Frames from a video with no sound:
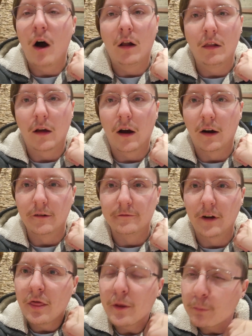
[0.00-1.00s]
all
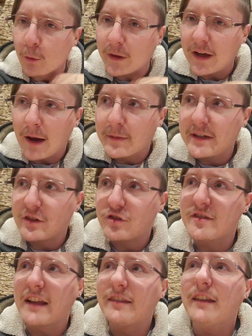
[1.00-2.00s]
of the brewing
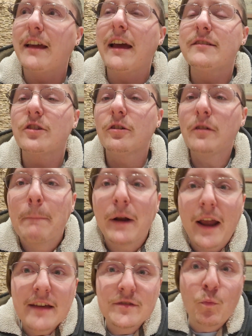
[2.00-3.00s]
competitions that they enter,
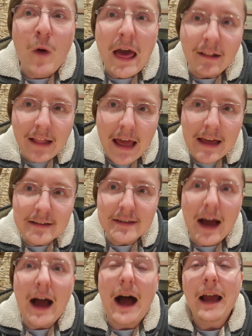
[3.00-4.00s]
but as well as
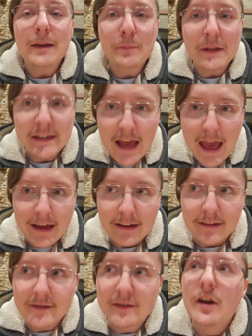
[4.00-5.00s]

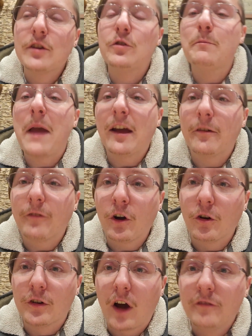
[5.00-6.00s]
IPAs. You may have
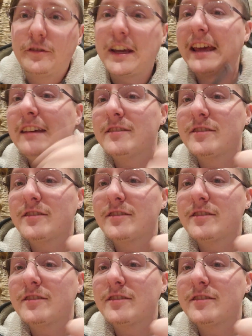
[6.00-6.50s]
heard of King